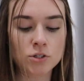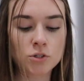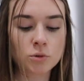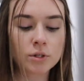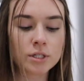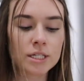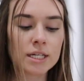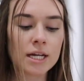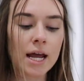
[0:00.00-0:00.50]

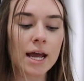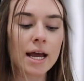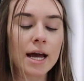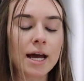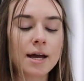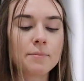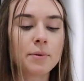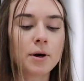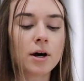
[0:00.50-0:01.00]
store today
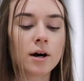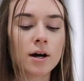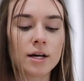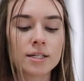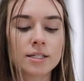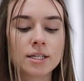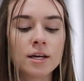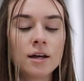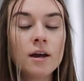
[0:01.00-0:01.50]
I
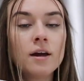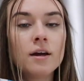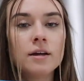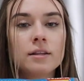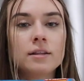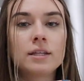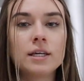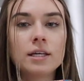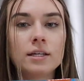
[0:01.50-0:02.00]
bought
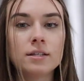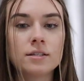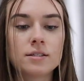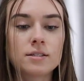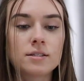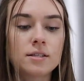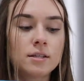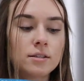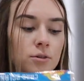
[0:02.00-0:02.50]

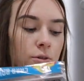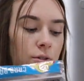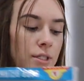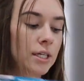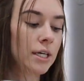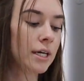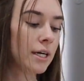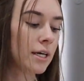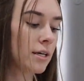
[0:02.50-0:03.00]
these
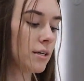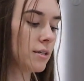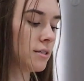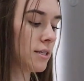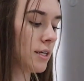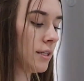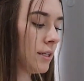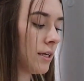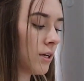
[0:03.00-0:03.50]

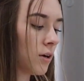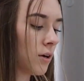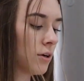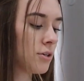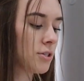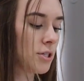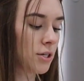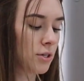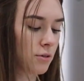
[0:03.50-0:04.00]
tortillas and then
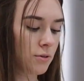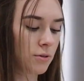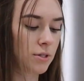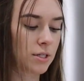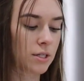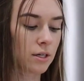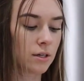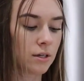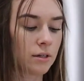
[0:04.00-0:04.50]
also
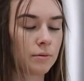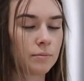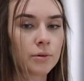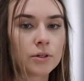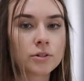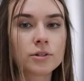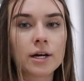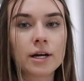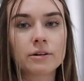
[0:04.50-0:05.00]

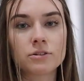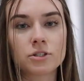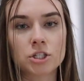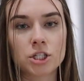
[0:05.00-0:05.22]
some ground